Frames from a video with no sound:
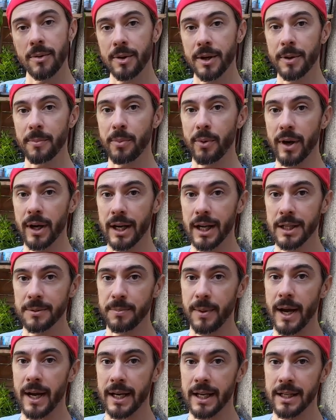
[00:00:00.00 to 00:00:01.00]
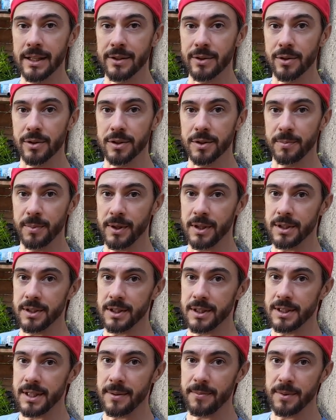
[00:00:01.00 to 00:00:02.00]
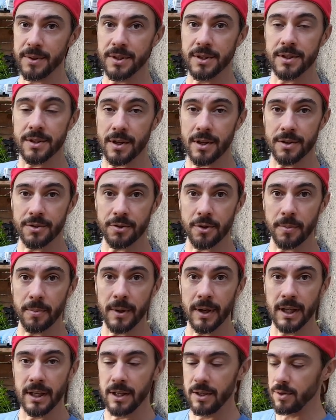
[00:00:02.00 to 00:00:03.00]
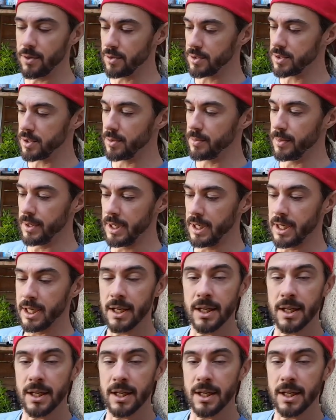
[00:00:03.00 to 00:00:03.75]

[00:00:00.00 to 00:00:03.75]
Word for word: I'm going to bring these back indoors because the temperatures are dropping in the autumn.